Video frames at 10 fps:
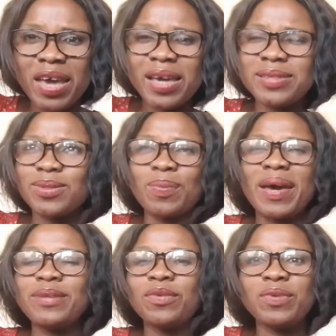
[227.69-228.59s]
is some
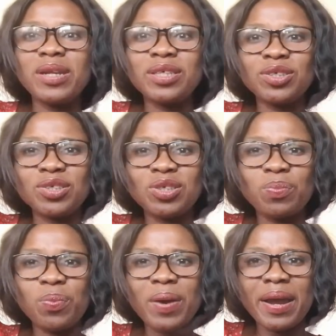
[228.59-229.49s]
kind of
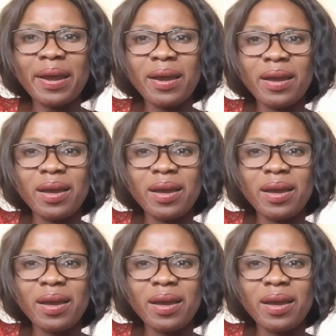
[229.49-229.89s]
relationship where